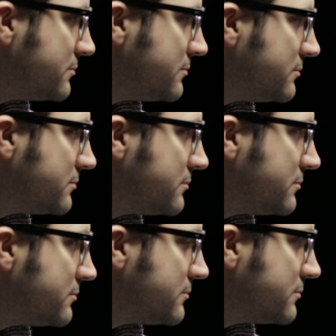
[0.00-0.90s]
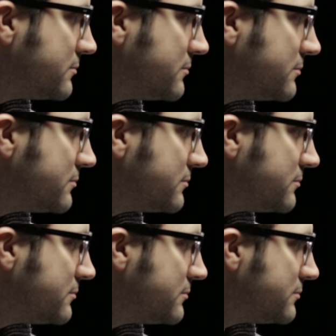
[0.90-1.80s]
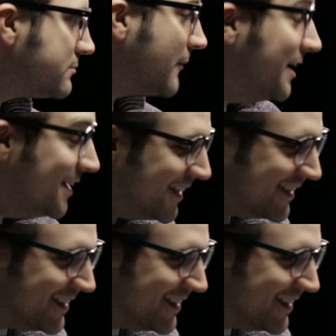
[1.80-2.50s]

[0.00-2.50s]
The person shown says nothing.